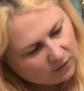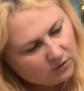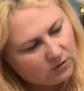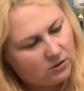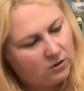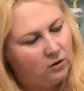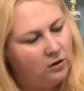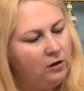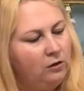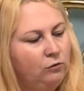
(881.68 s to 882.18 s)

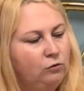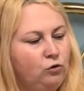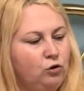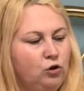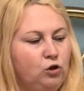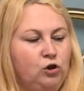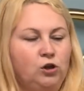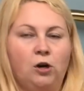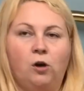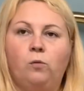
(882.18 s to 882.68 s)
So it'll
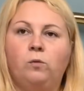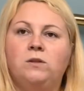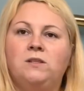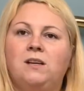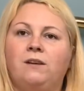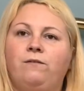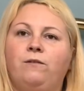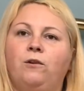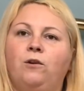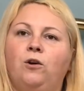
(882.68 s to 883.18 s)
just show us
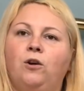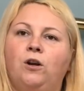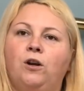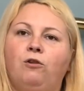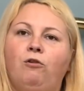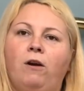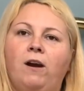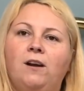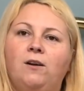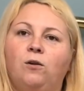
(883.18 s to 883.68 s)
different colour
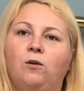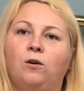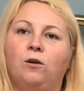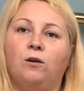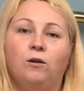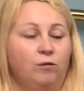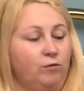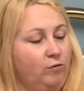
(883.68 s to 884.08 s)
grey look.